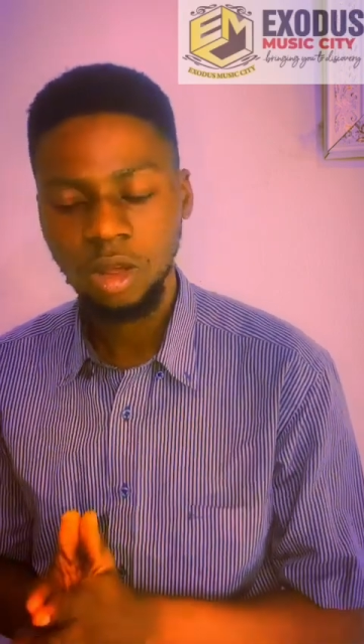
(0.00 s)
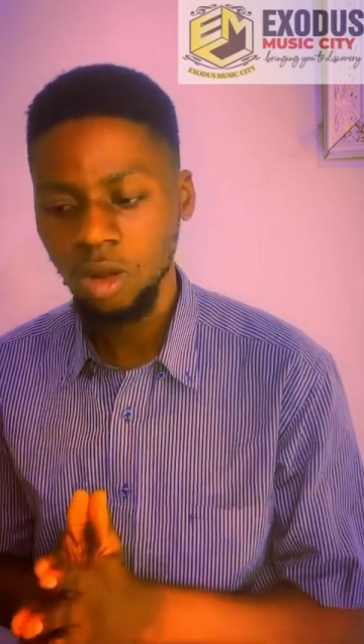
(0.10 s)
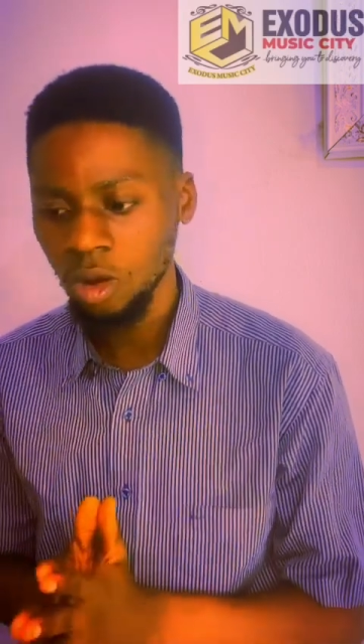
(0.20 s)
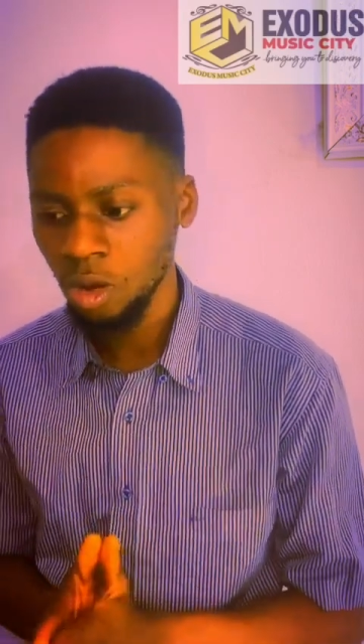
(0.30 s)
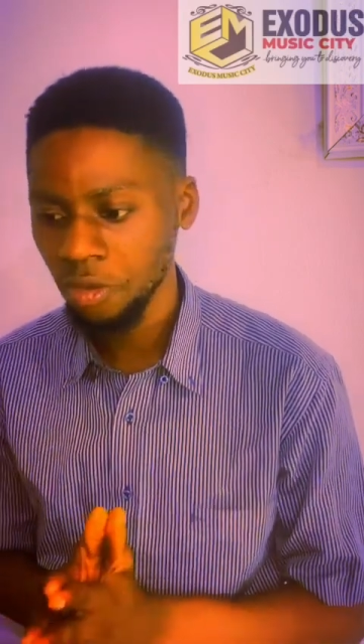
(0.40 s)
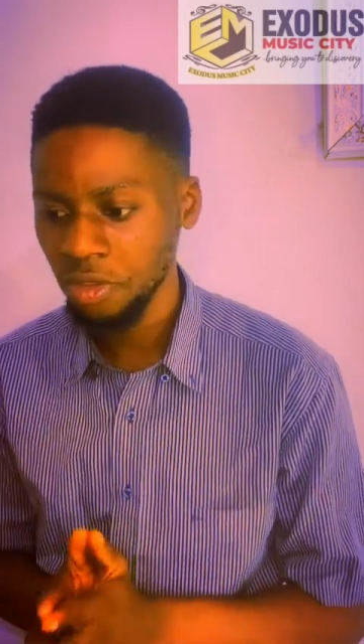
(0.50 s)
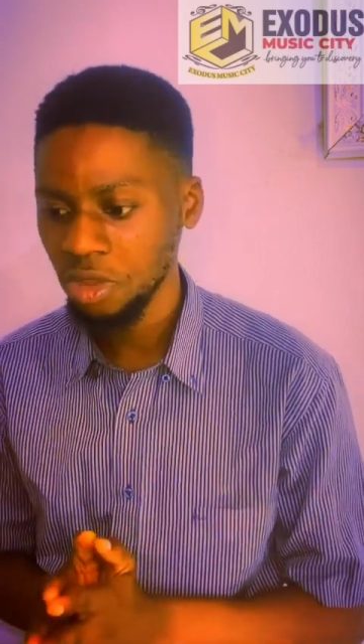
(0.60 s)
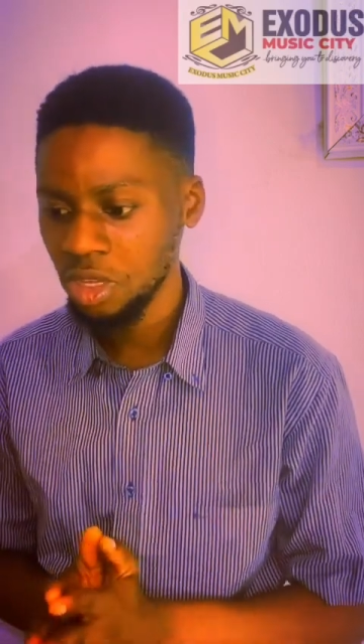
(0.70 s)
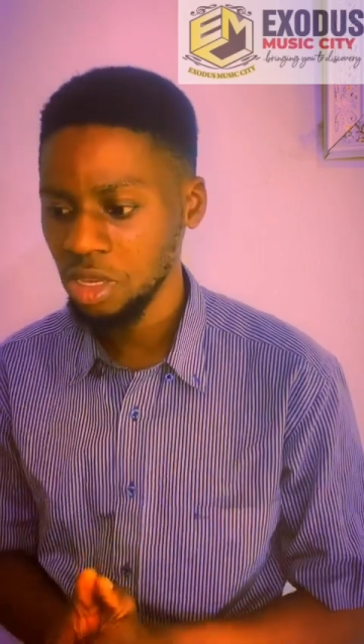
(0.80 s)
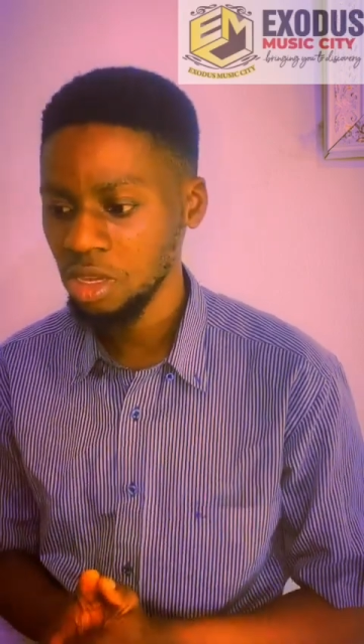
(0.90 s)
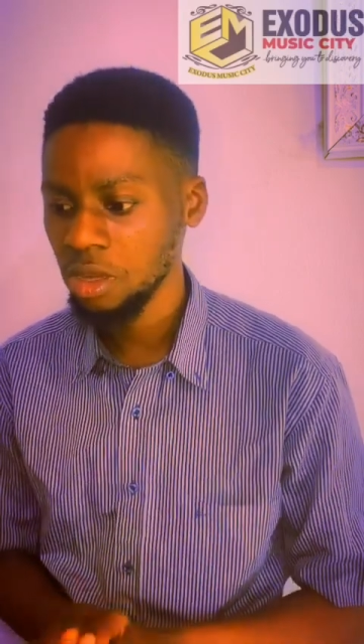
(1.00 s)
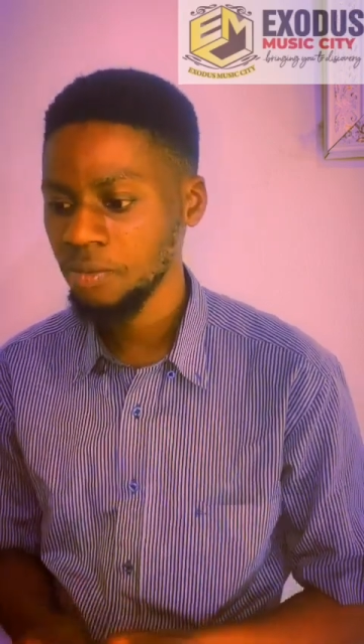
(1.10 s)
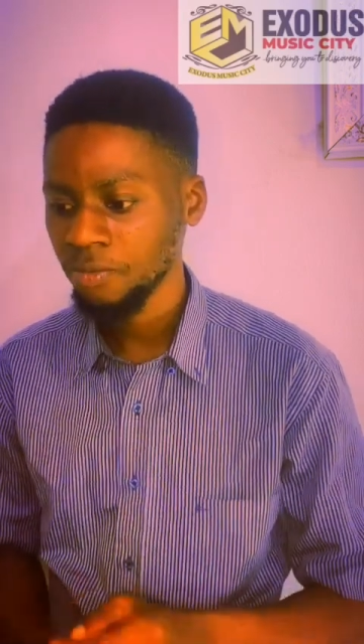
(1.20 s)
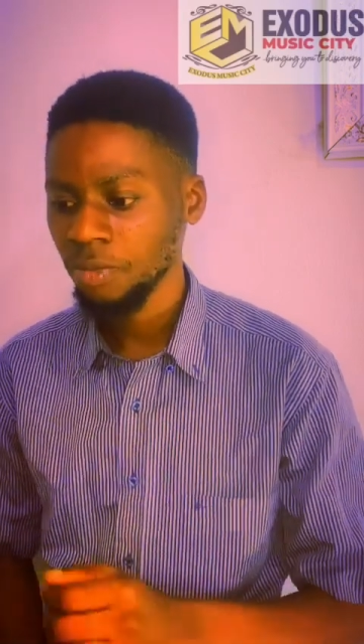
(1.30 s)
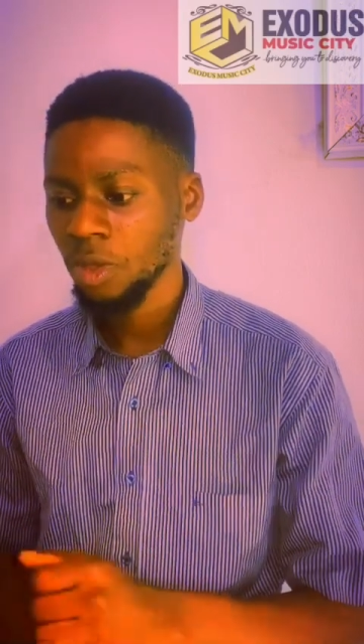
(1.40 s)
on the
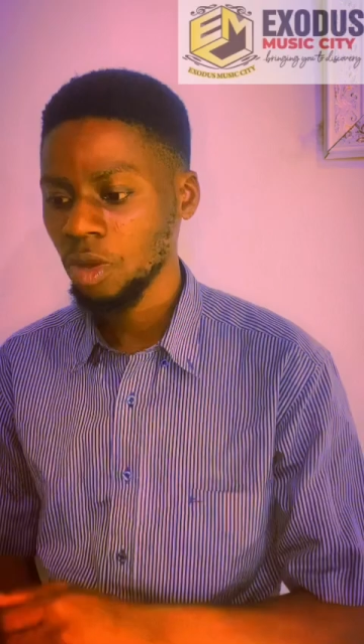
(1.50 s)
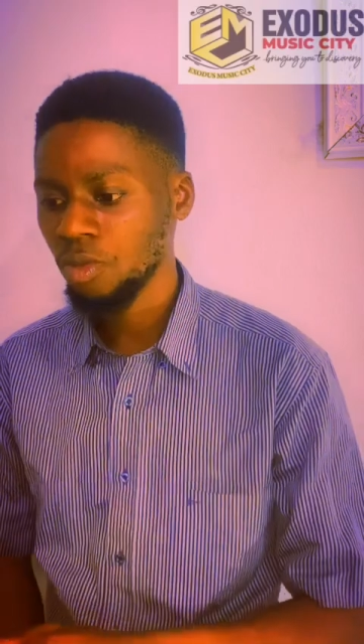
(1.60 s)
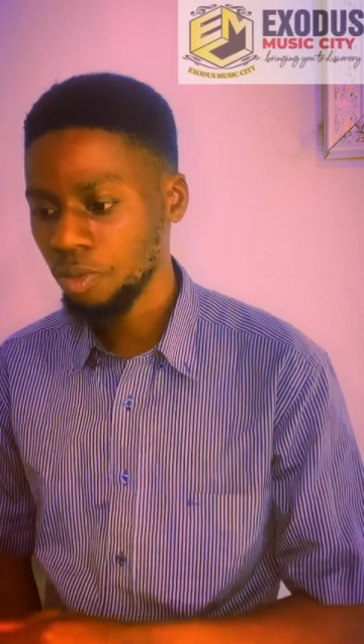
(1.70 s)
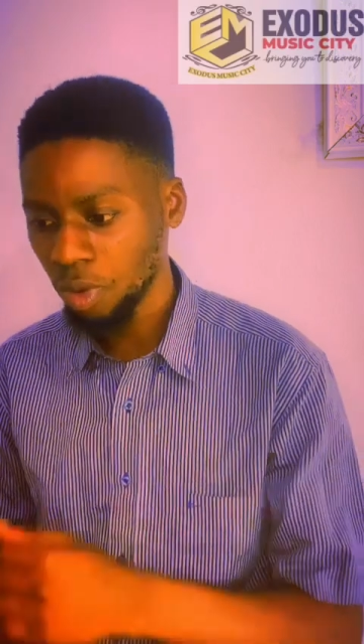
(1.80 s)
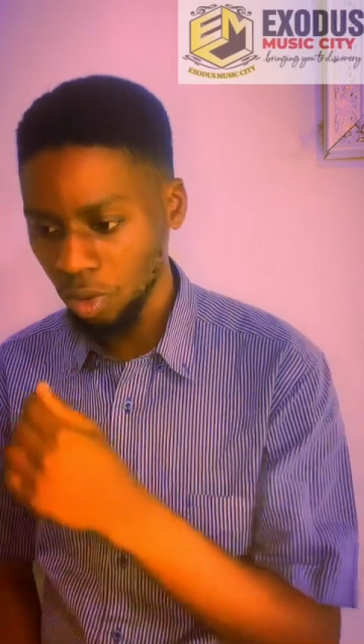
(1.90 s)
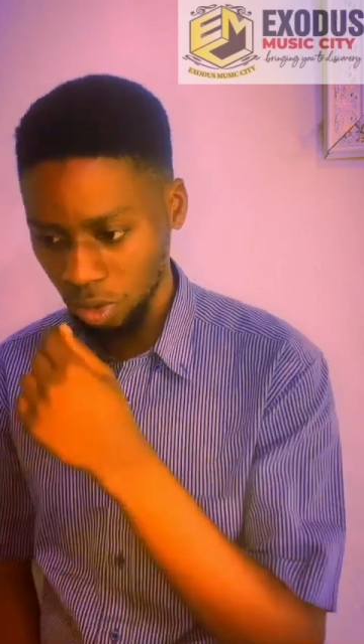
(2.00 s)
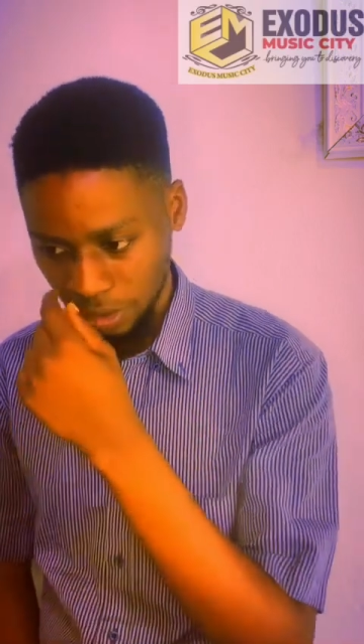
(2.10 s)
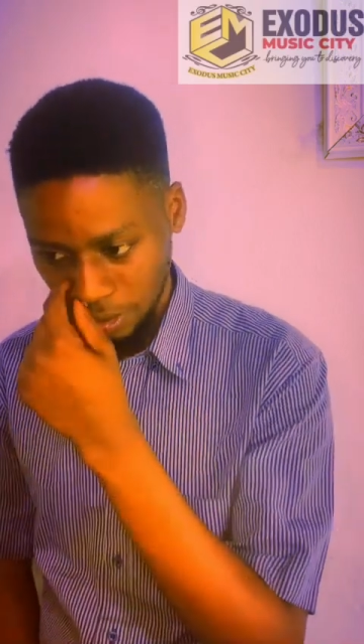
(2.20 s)
keyboard.